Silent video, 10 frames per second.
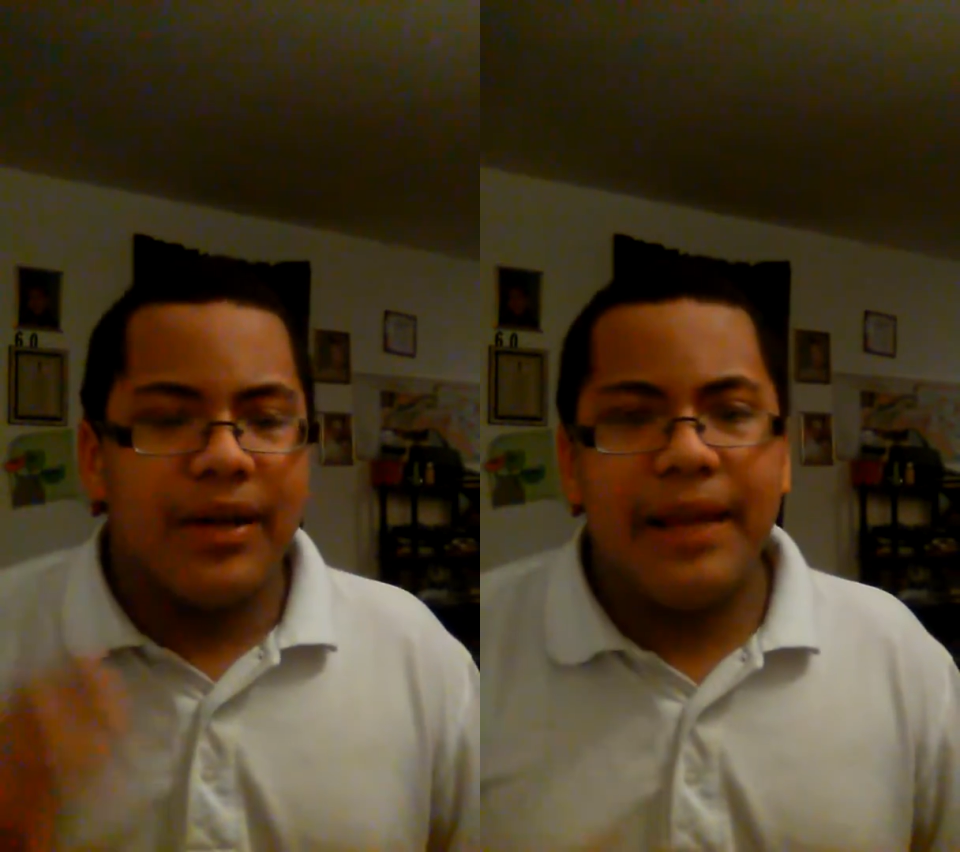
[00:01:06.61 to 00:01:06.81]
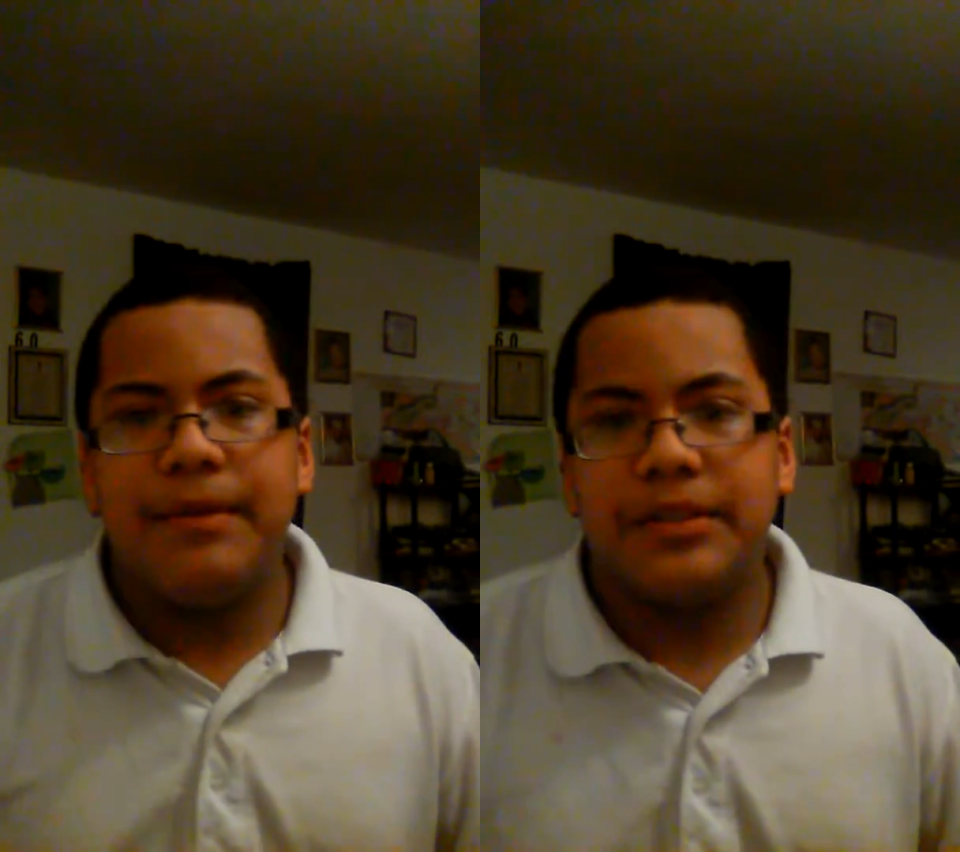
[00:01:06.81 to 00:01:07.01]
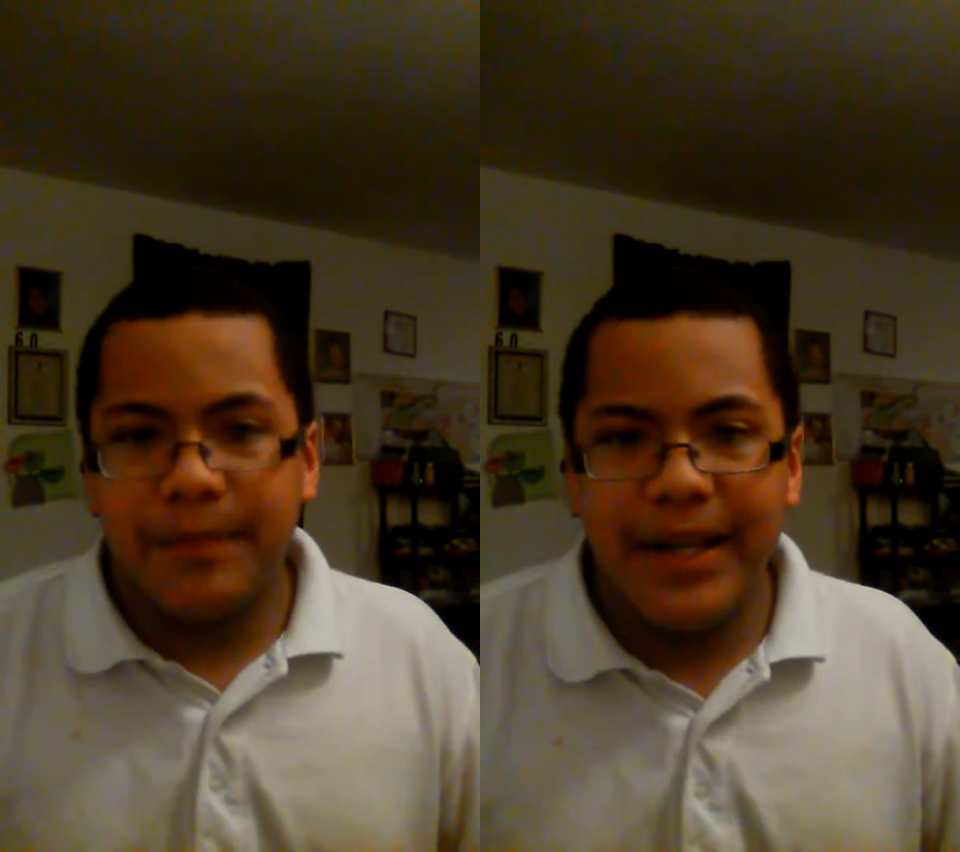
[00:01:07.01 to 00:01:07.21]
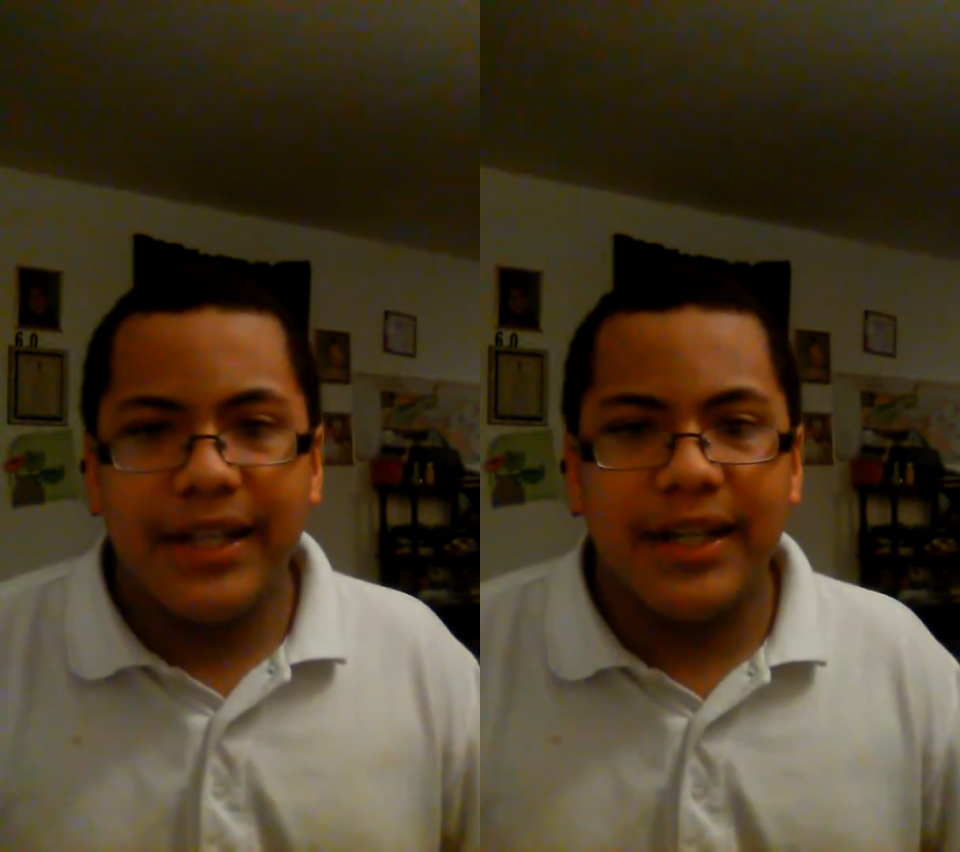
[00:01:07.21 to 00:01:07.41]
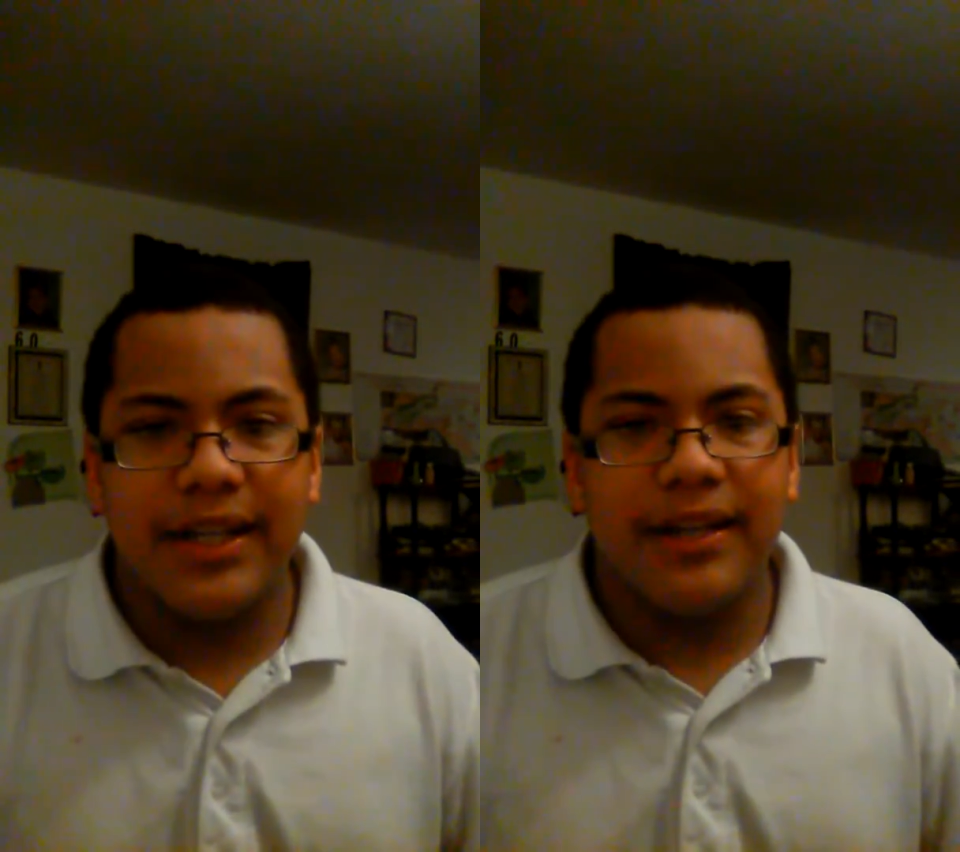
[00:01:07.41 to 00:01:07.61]
I was
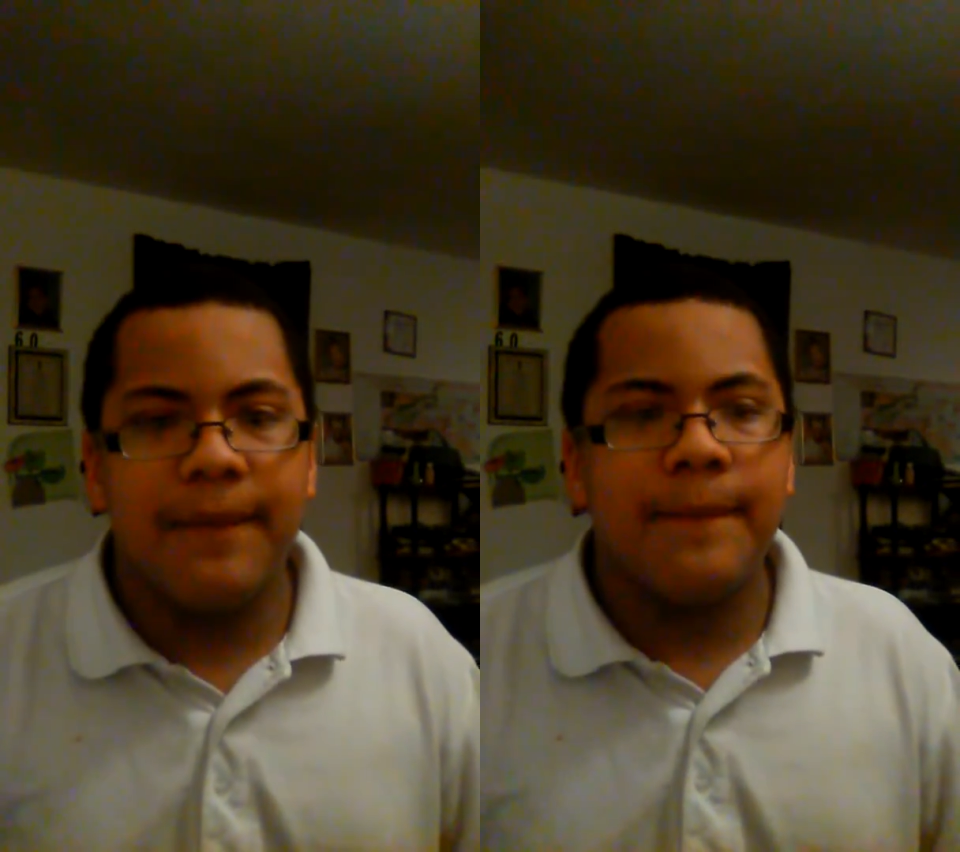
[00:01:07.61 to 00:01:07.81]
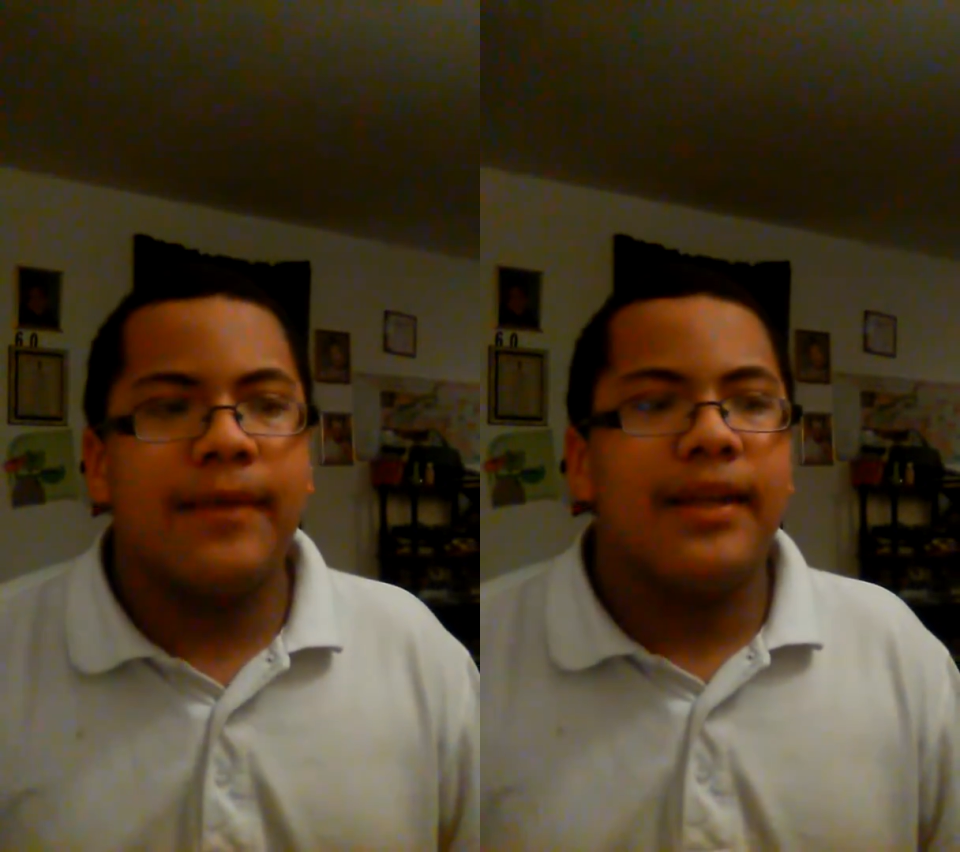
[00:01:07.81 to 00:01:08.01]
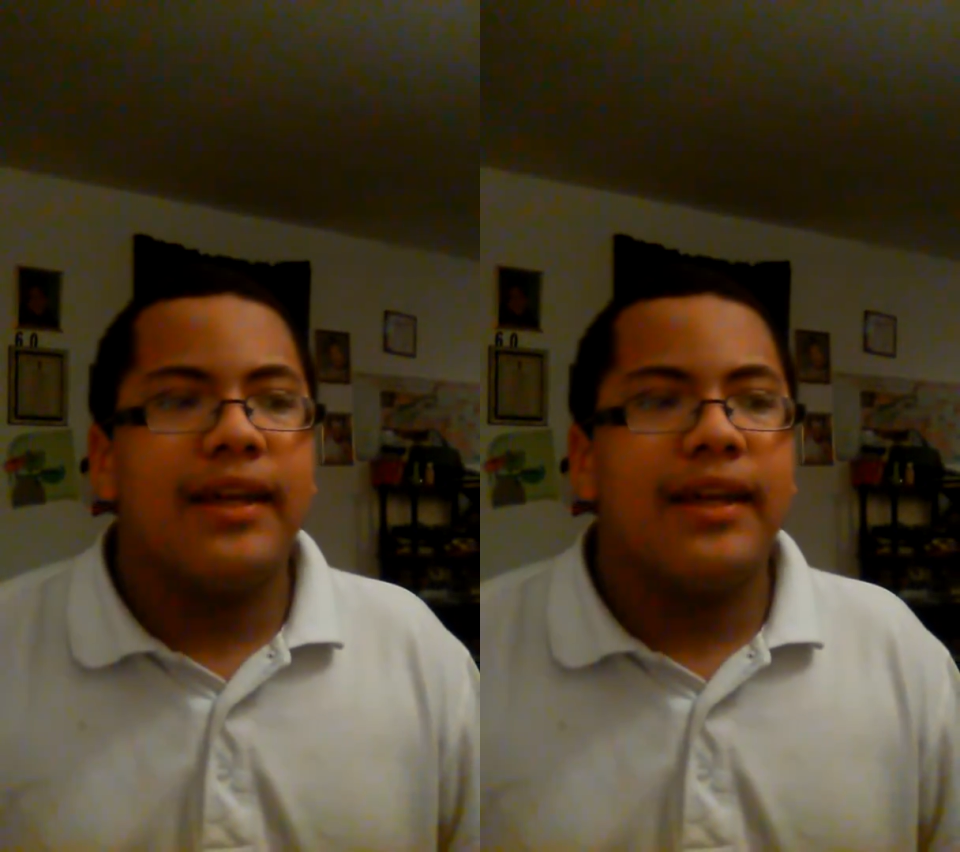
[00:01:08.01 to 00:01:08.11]
making it,